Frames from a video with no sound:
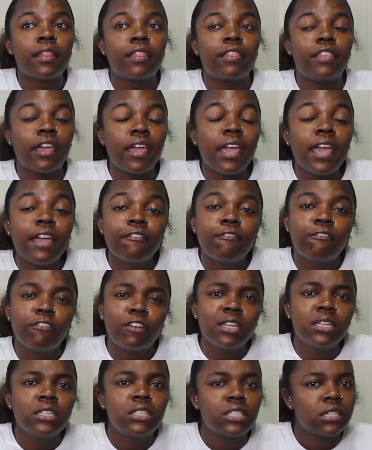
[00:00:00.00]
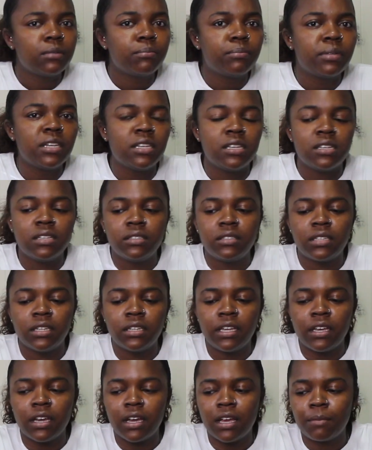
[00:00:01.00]
They have really cheap beads,
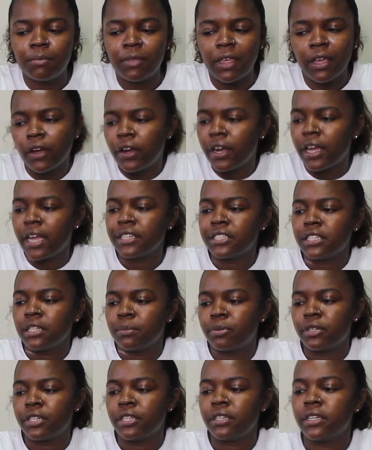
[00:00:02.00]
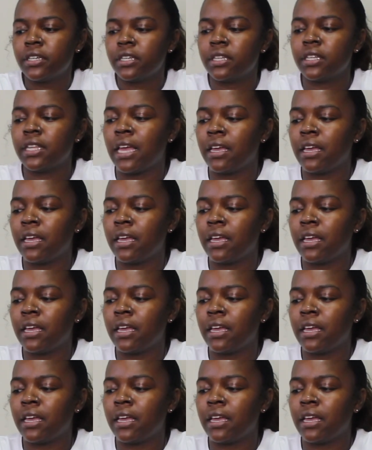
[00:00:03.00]
and they are actually pretty good.